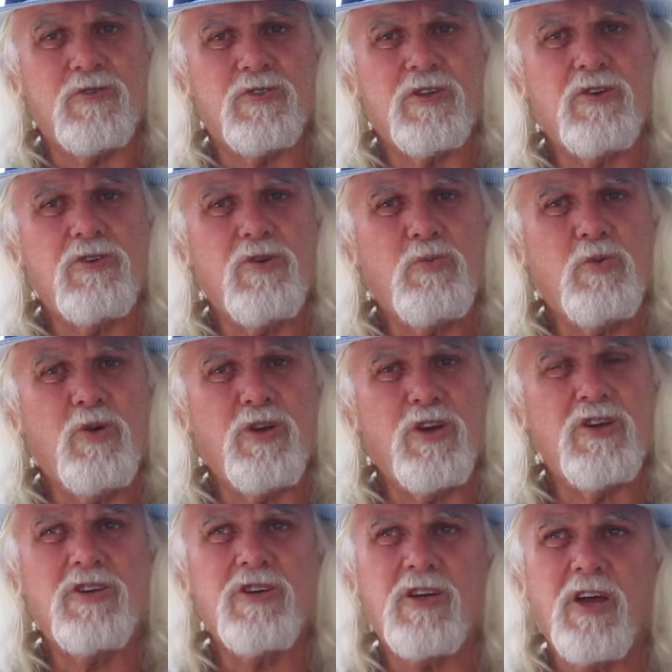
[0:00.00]
So you're
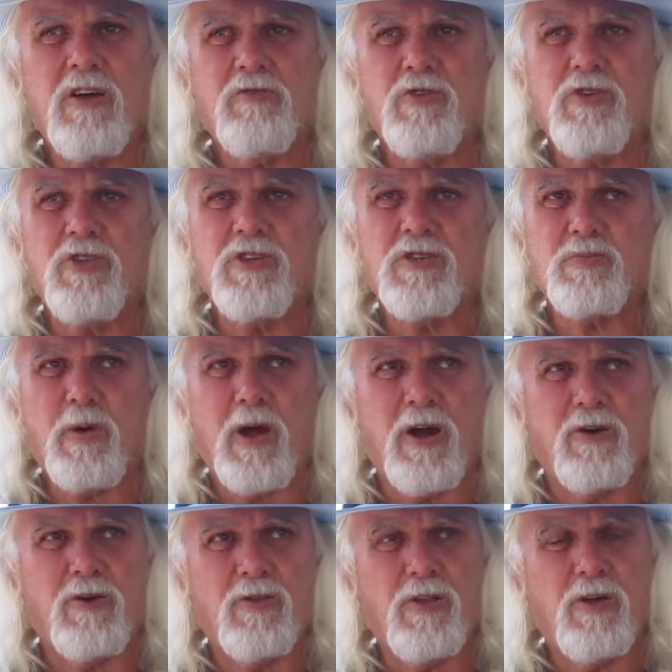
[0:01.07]
working together in this
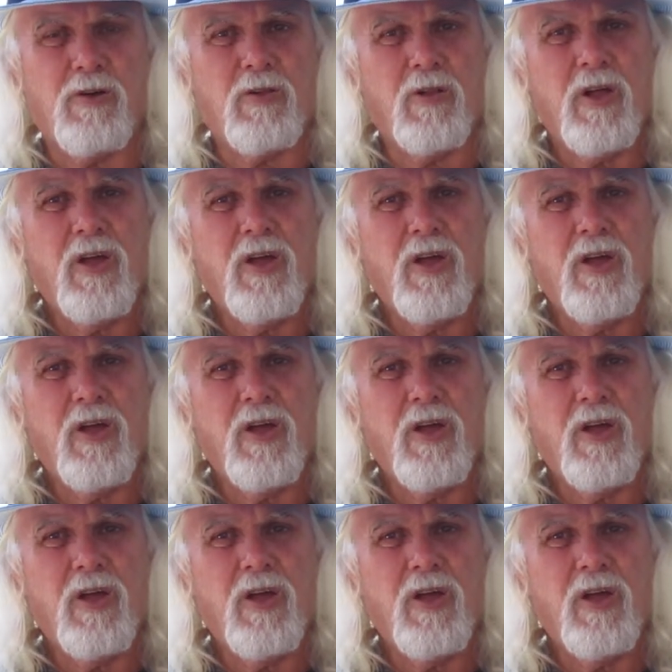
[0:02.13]
parallel